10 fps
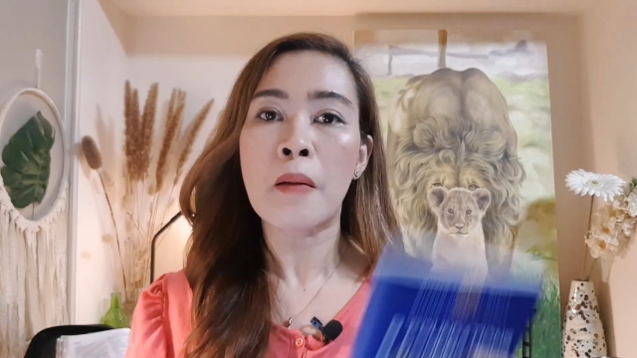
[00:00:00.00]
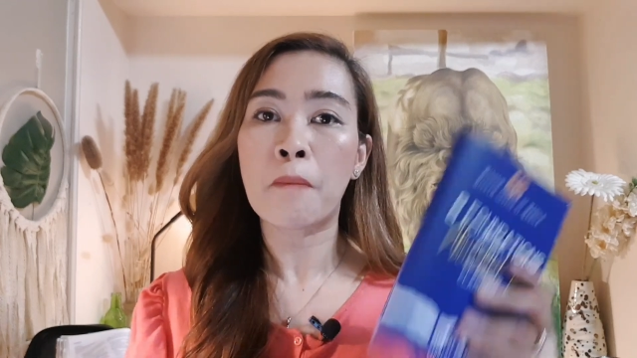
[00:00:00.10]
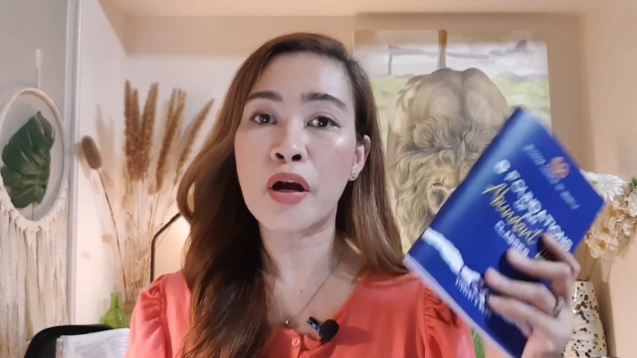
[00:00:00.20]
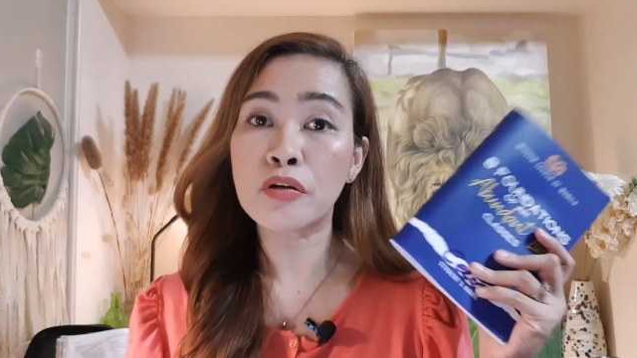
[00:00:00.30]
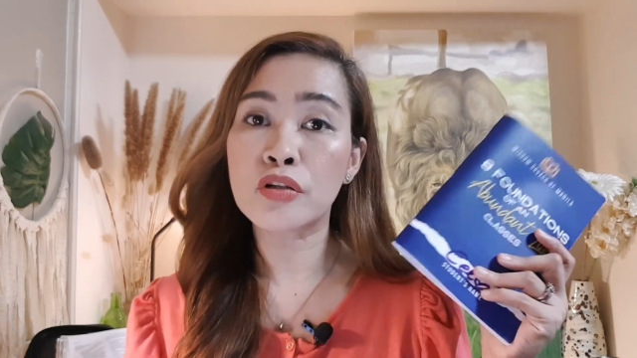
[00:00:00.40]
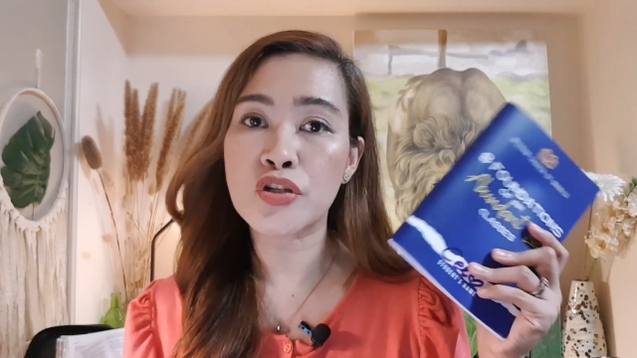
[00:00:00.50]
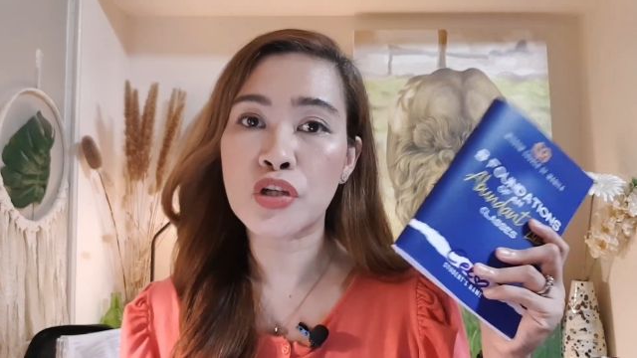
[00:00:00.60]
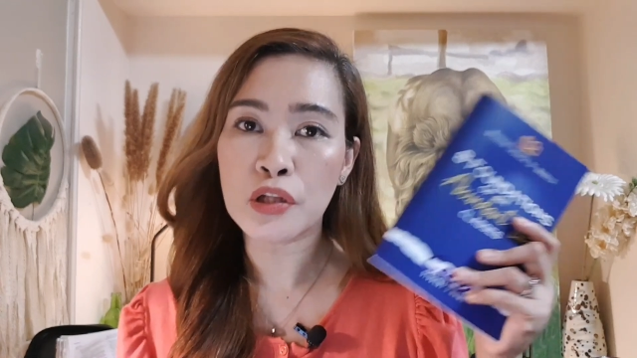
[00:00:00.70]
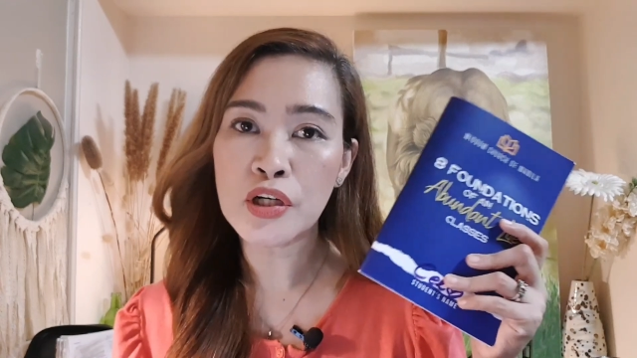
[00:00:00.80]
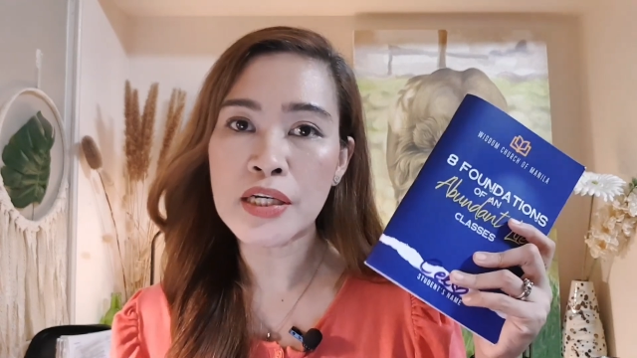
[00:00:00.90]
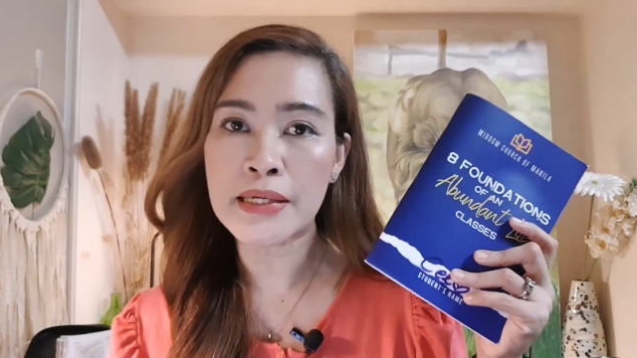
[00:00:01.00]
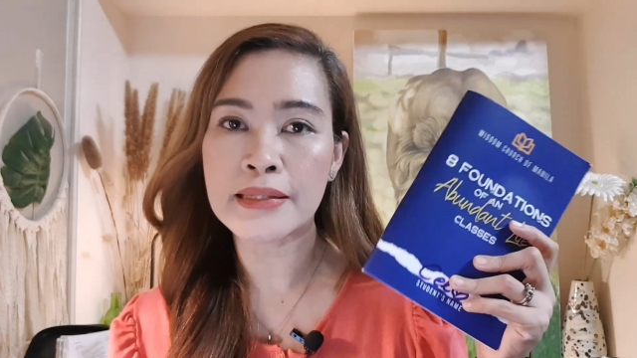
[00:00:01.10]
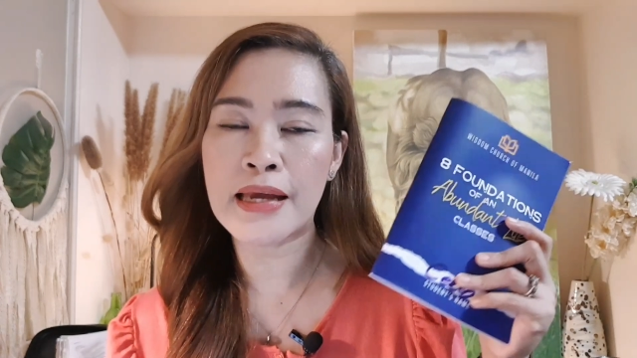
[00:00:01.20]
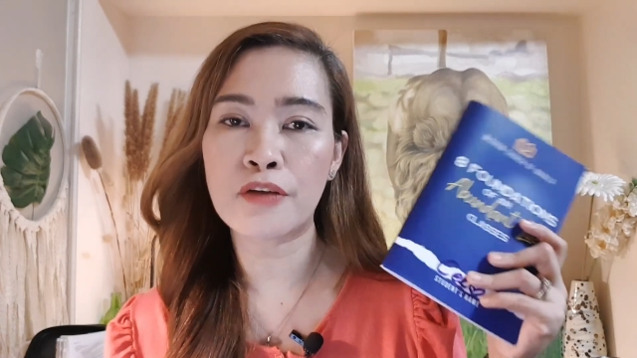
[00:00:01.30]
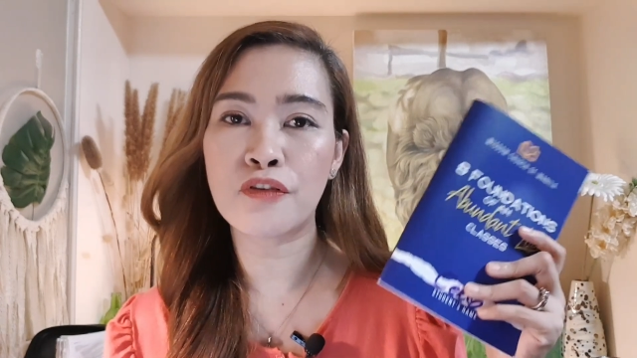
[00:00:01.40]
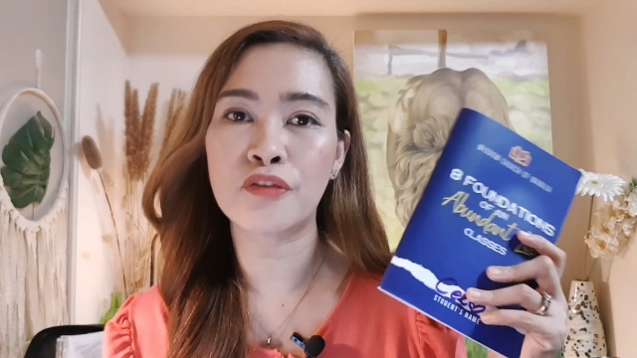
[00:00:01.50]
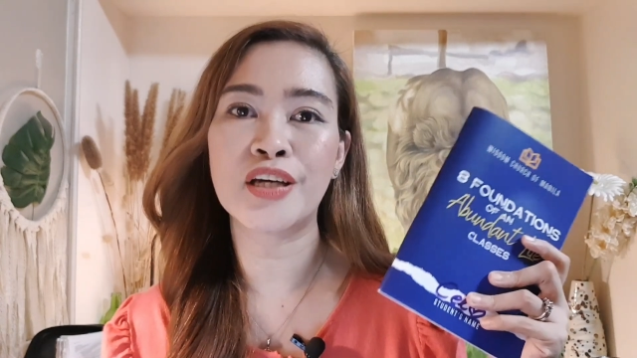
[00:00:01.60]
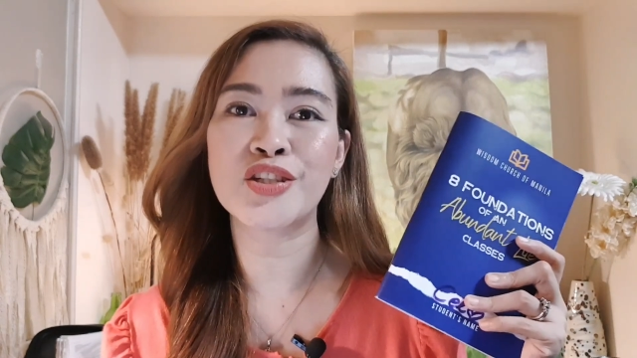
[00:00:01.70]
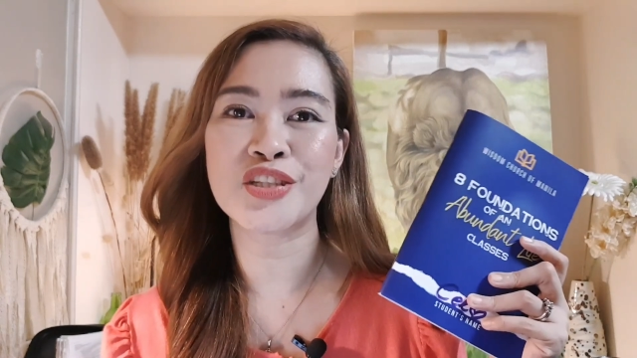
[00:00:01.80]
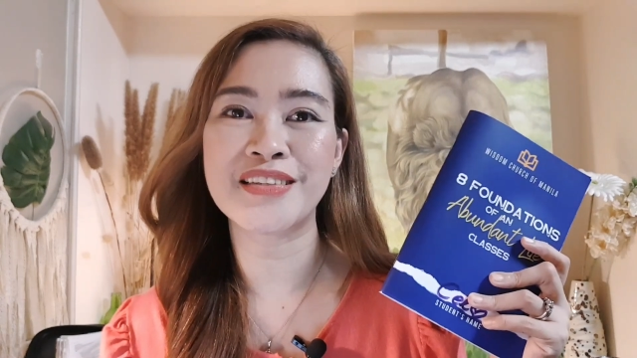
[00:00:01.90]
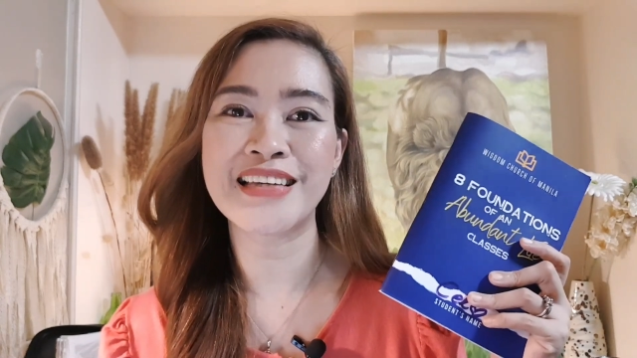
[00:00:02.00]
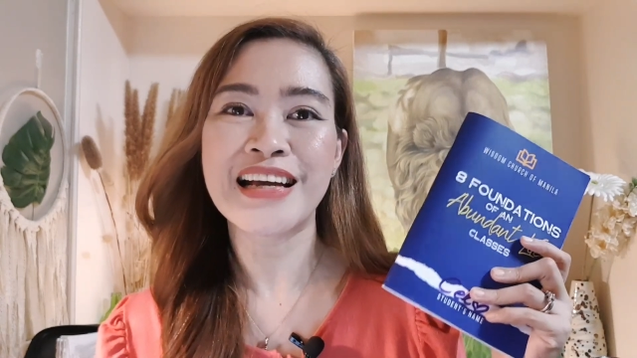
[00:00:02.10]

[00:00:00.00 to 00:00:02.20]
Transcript: partners learning the 8 foundations,